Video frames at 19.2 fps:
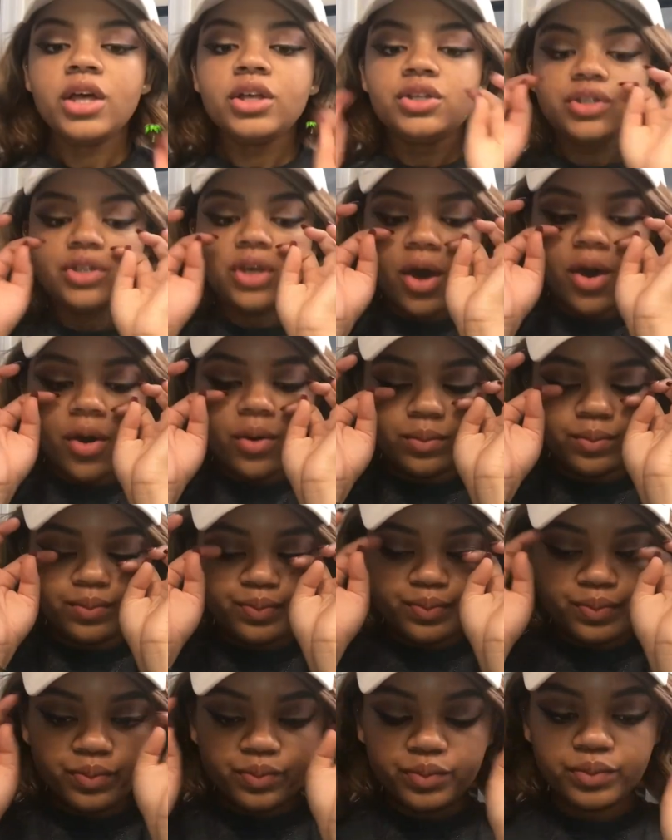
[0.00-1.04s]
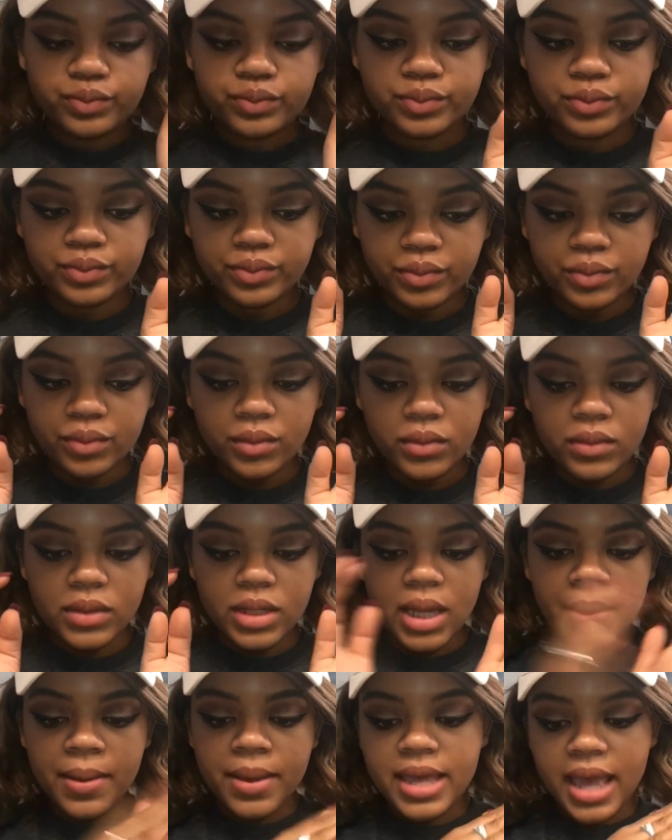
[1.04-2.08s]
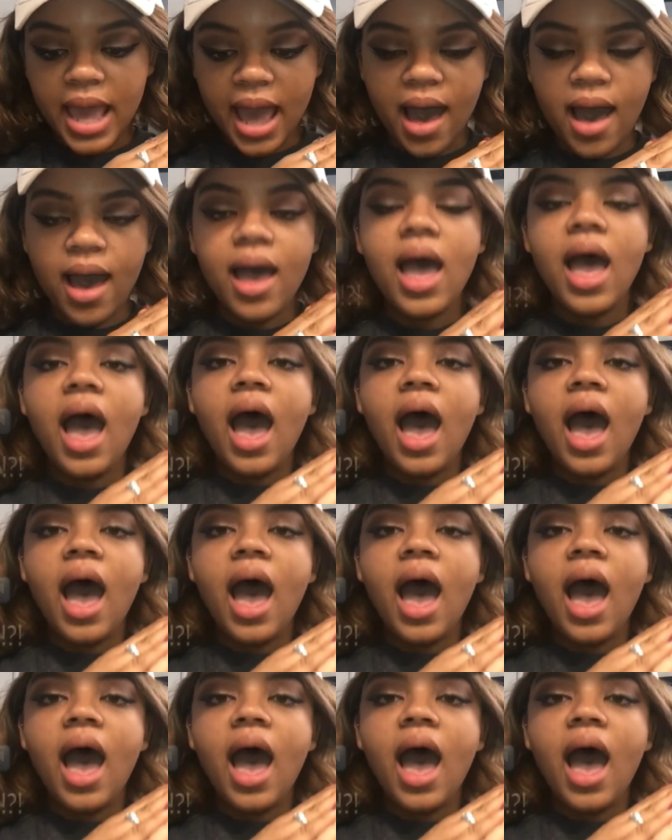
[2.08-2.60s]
So yeah,